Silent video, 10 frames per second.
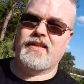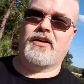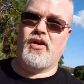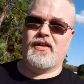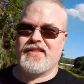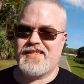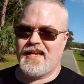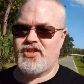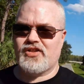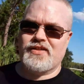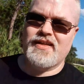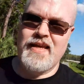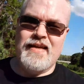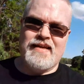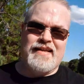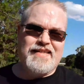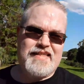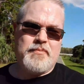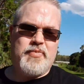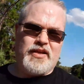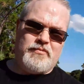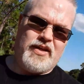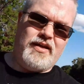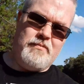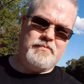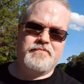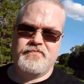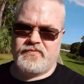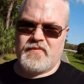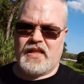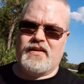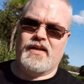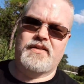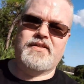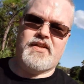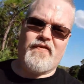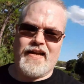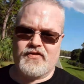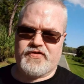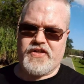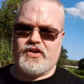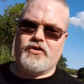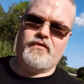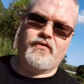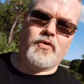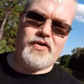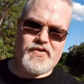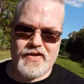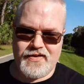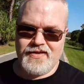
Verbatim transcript: that are on the station step in and become uh, the de facto security force,